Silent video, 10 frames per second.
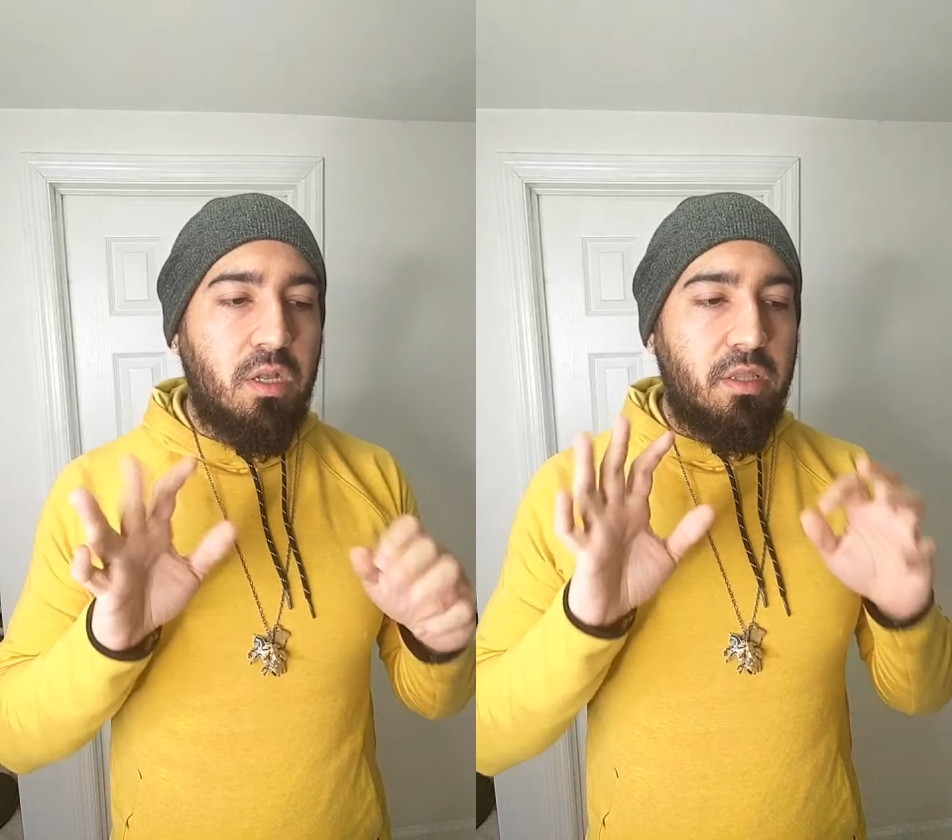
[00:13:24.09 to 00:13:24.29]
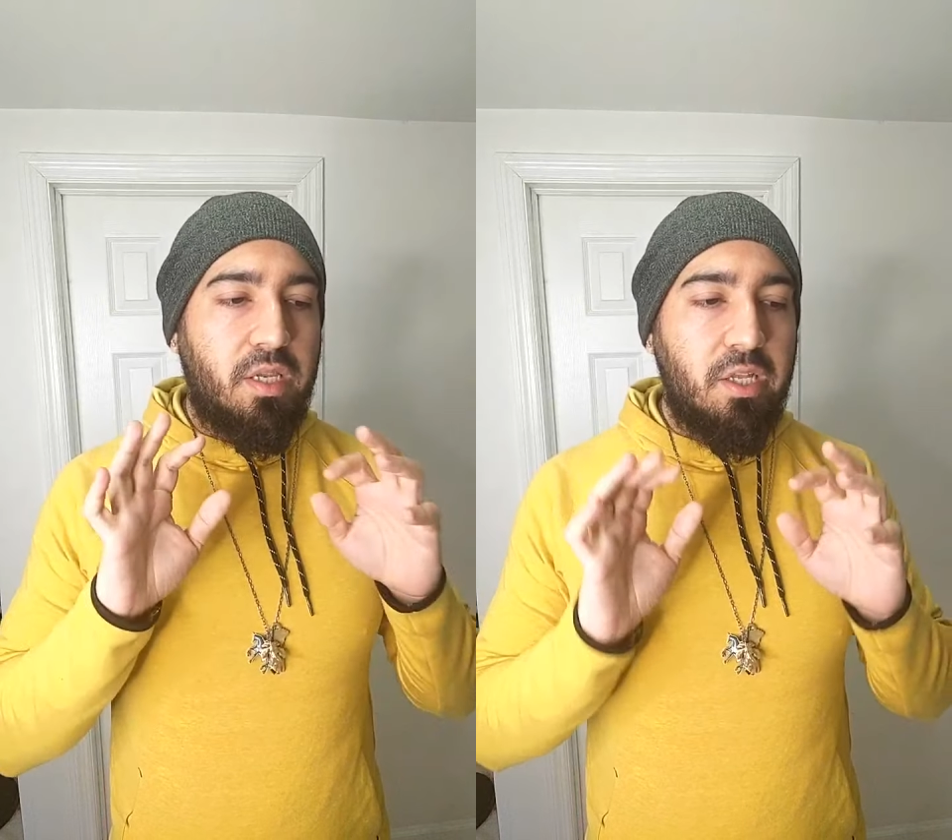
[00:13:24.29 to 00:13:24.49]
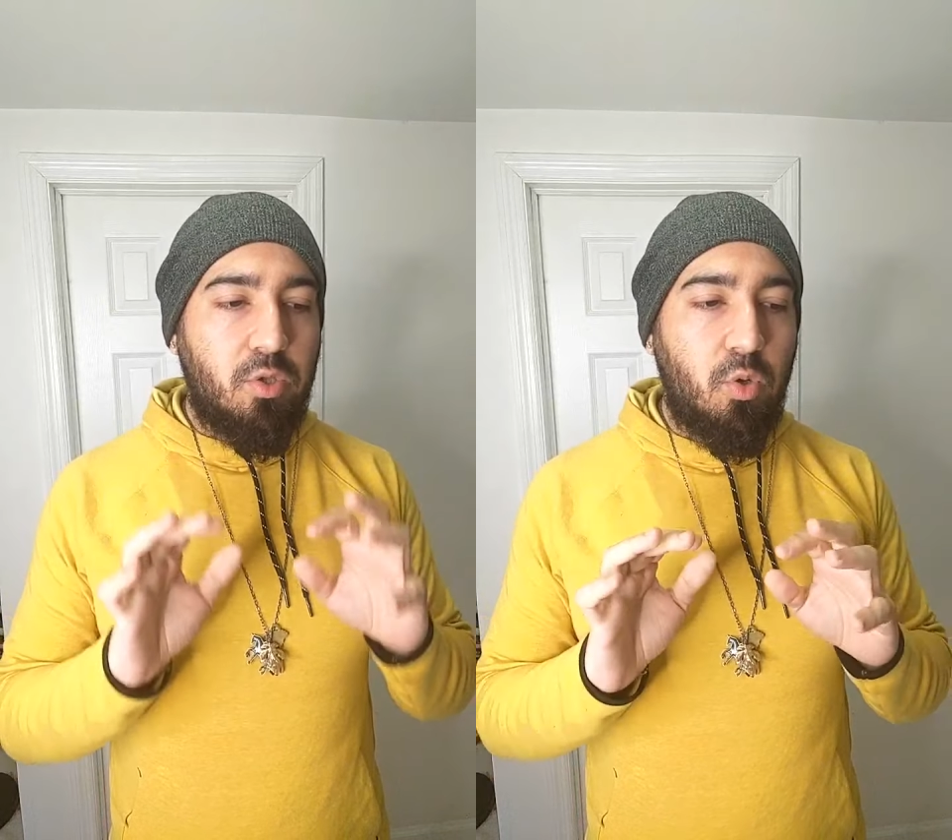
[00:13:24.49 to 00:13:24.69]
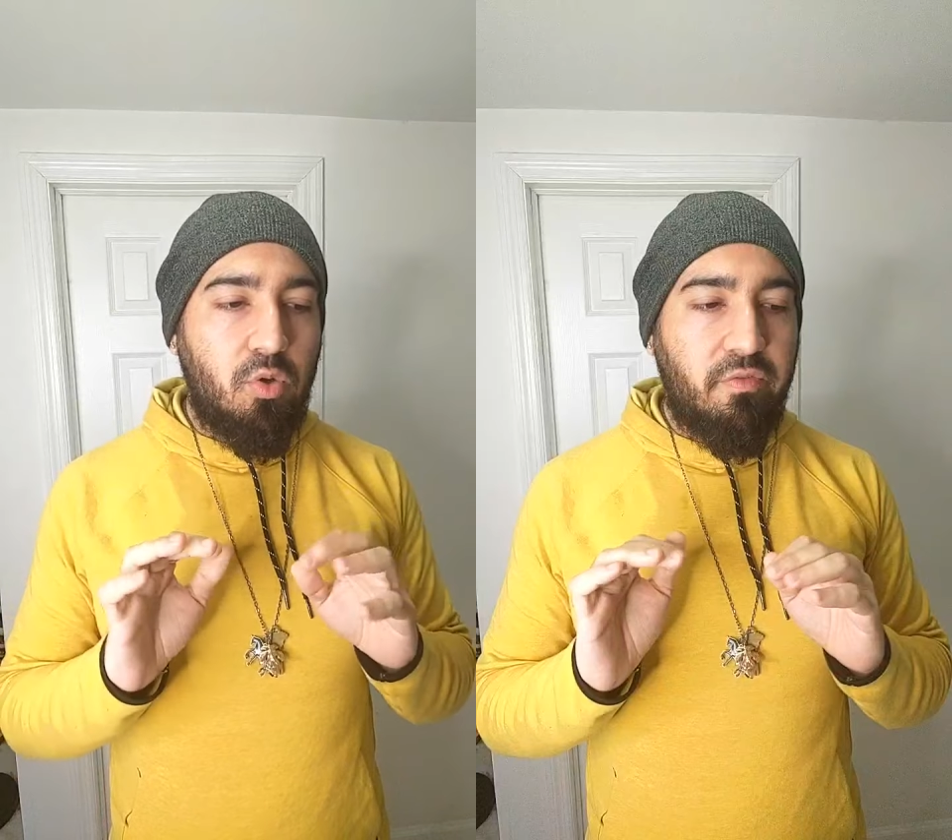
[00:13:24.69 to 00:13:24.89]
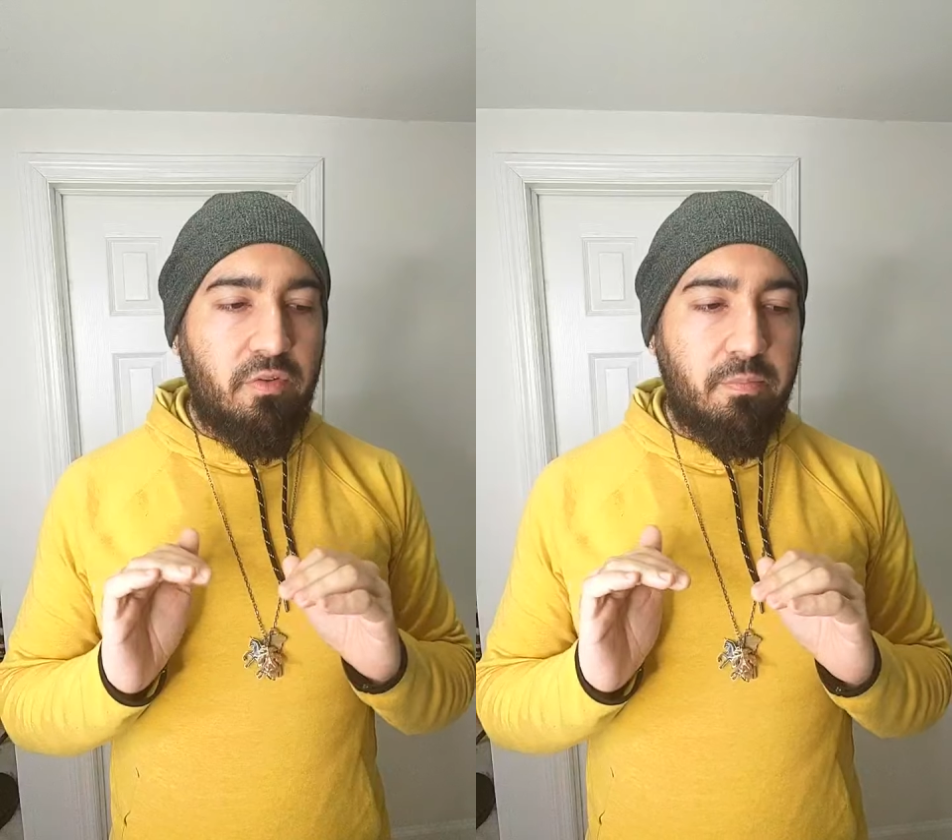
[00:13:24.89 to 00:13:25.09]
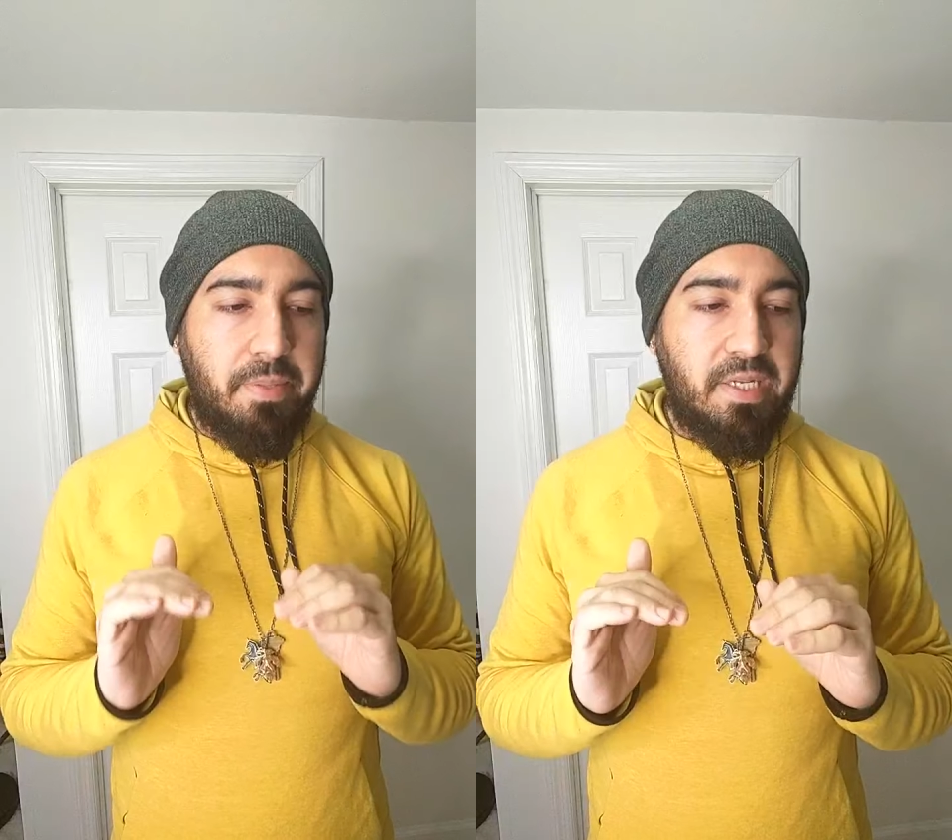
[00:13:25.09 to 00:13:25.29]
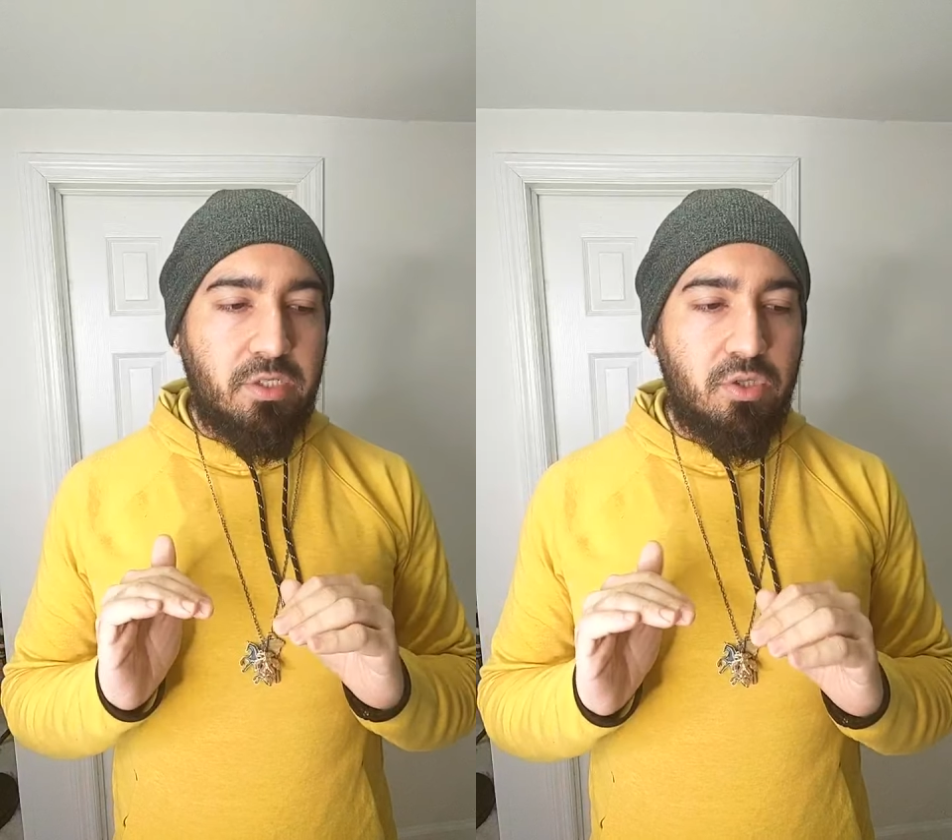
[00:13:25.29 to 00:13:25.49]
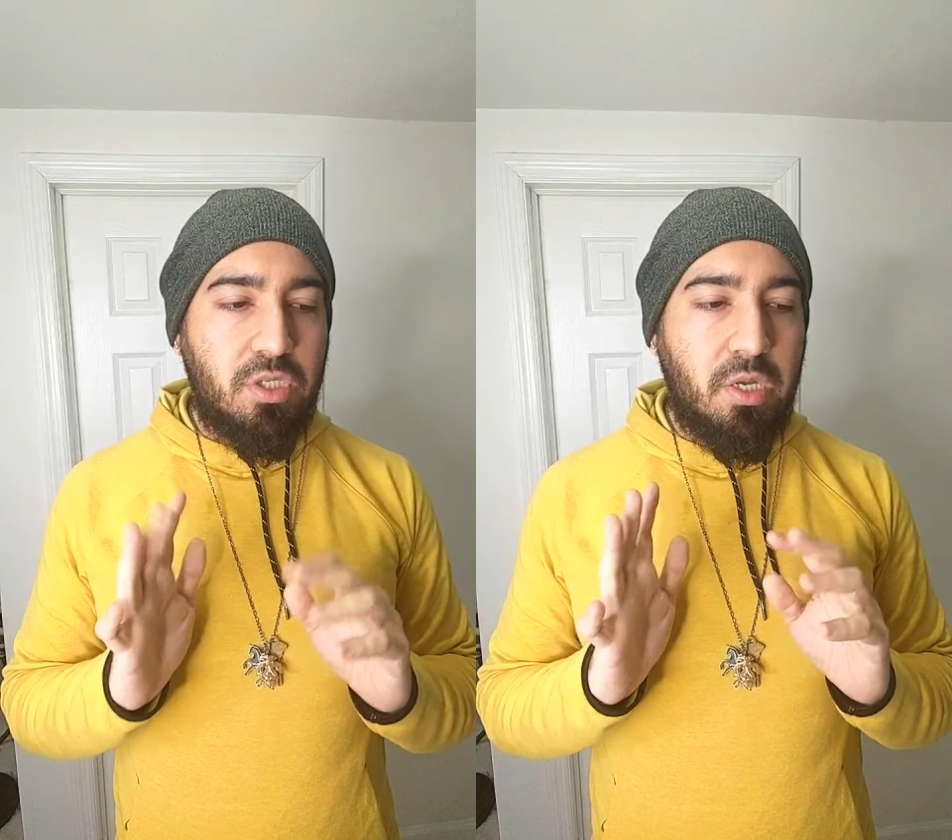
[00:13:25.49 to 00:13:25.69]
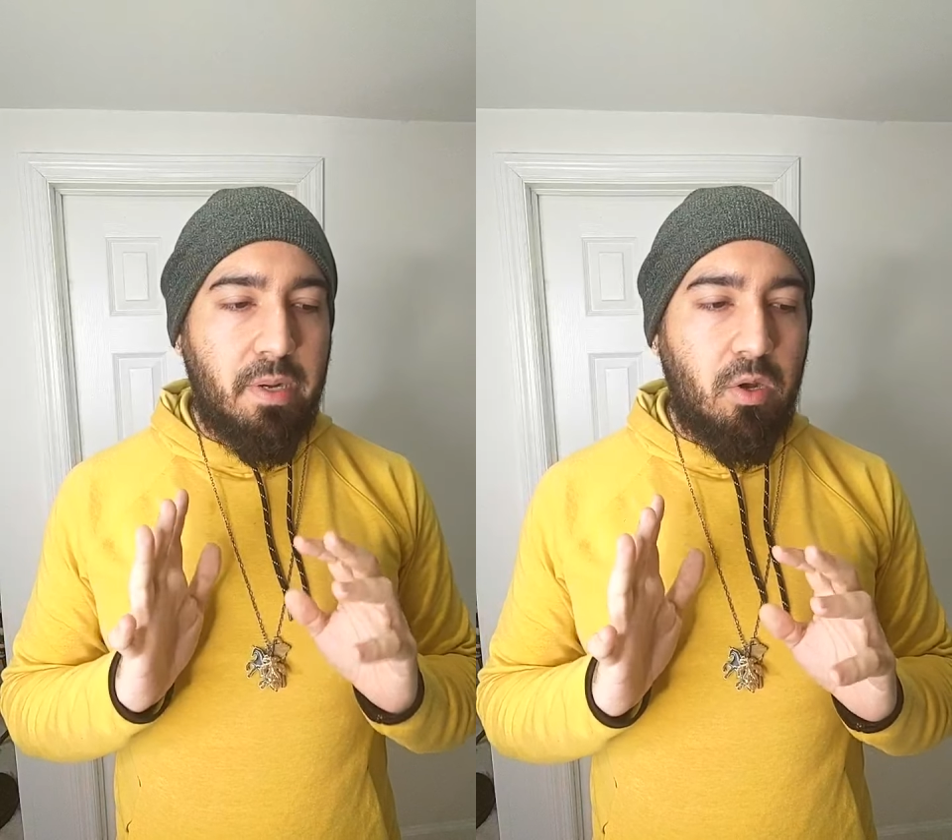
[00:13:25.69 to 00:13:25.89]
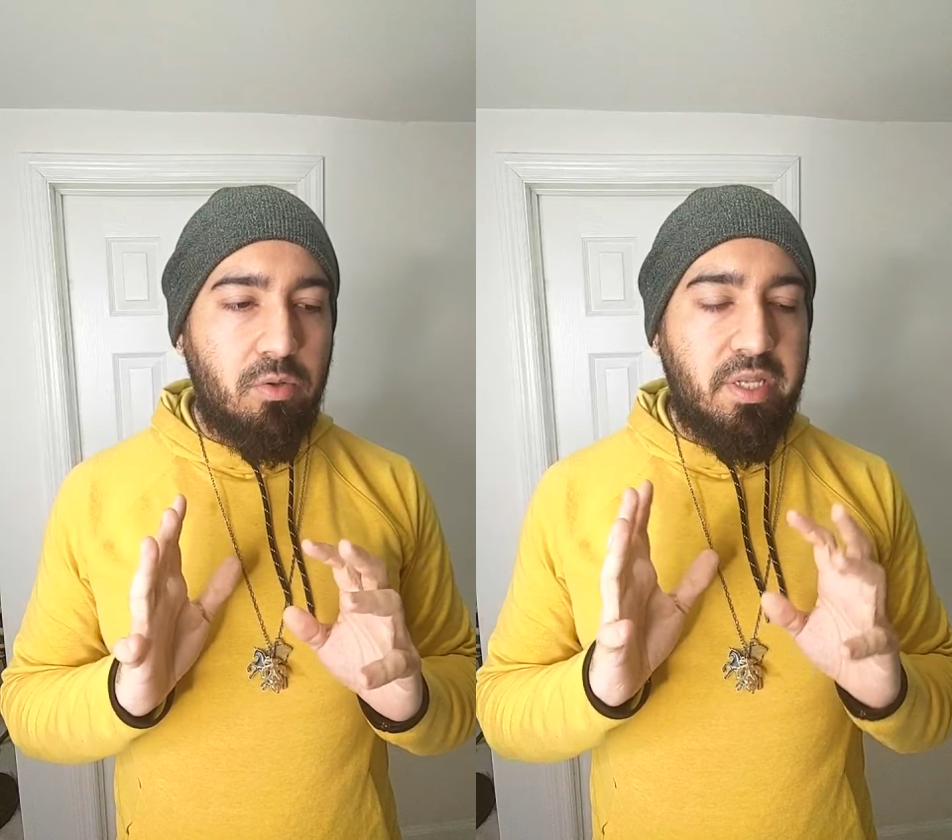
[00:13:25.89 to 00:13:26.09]
try to look for pictures
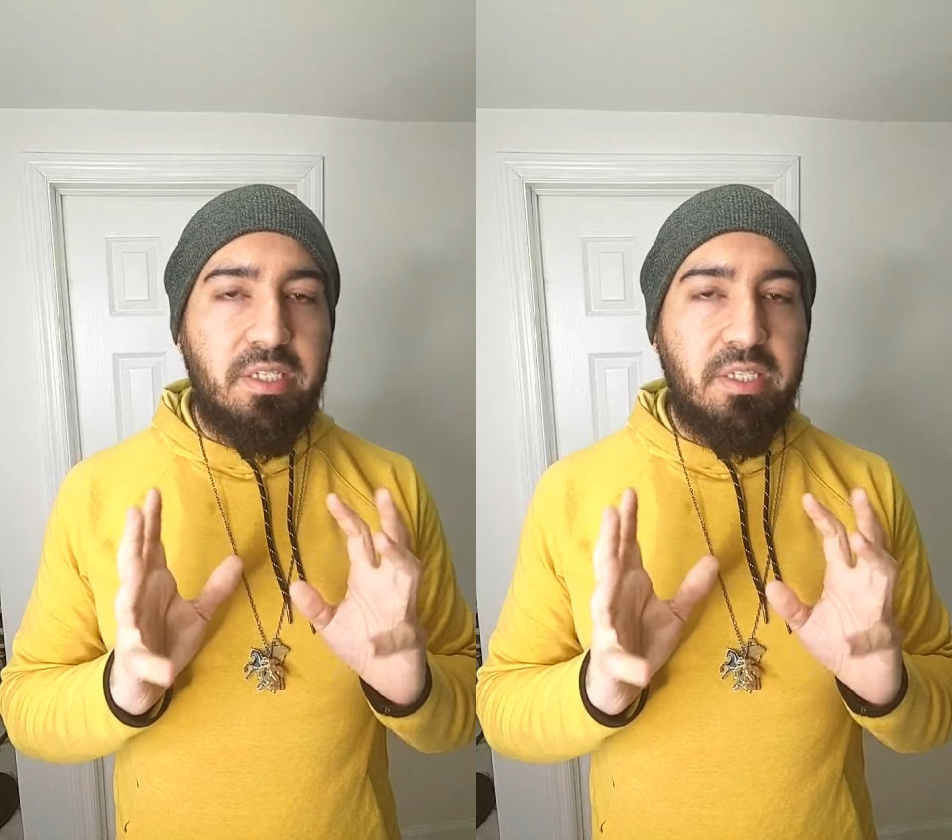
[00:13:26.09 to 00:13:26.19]
about the